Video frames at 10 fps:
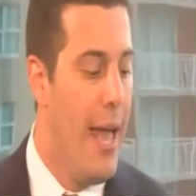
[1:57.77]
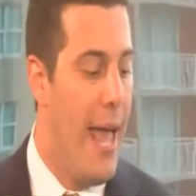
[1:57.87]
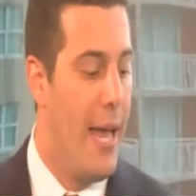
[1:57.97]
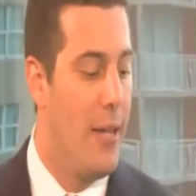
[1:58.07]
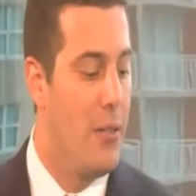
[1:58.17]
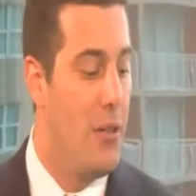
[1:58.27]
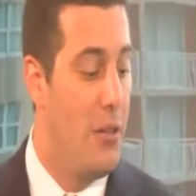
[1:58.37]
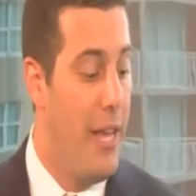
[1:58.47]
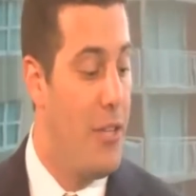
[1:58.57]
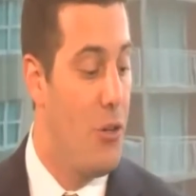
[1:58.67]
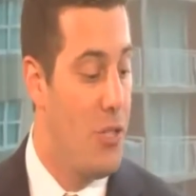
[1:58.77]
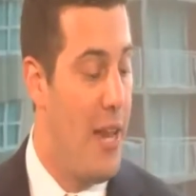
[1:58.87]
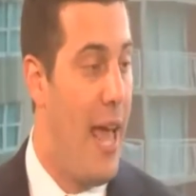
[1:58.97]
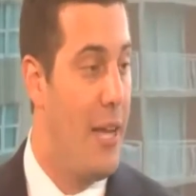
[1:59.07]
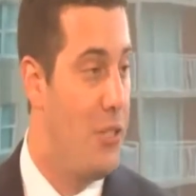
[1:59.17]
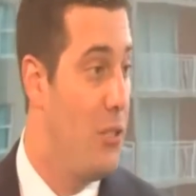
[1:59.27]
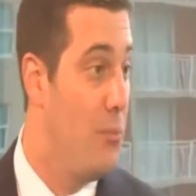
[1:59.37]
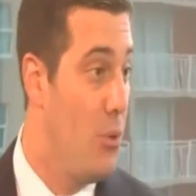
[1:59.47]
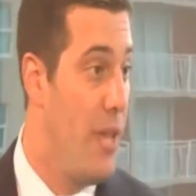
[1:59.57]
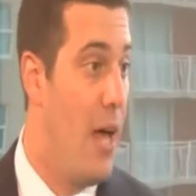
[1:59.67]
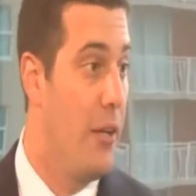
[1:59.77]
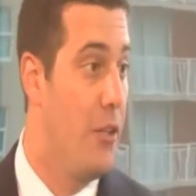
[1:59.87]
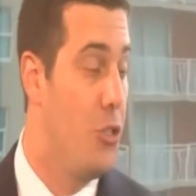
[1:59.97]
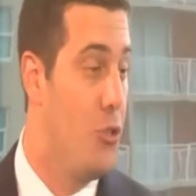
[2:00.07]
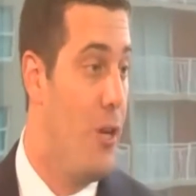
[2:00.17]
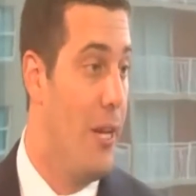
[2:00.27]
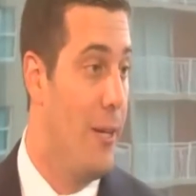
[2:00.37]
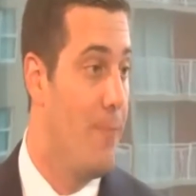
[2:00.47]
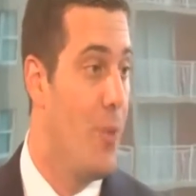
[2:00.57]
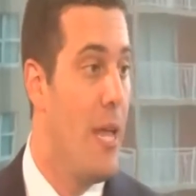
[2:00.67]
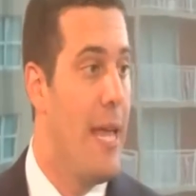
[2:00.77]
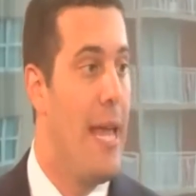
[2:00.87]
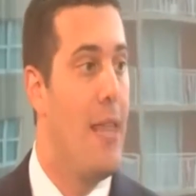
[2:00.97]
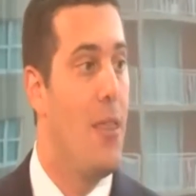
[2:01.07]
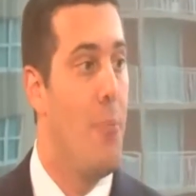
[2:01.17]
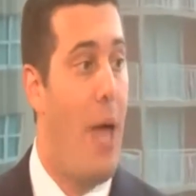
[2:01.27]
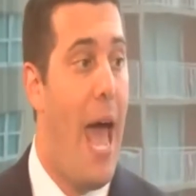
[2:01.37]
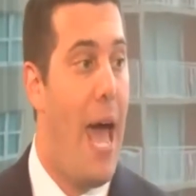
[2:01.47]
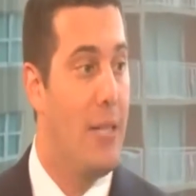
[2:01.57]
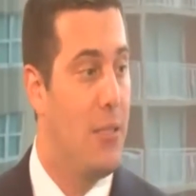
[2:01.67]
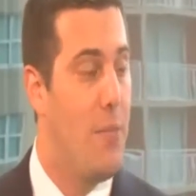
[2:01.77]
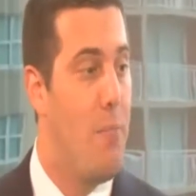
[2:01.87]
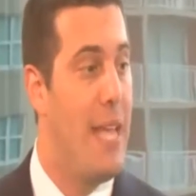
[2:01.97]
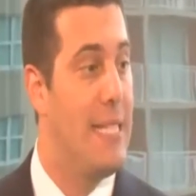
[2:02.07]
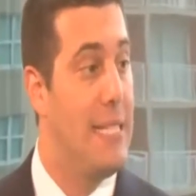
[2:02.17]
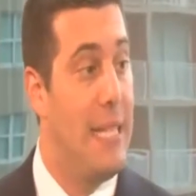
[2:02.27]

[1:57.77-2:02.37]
and the laser is an excellent modality to treat it. In the past, the best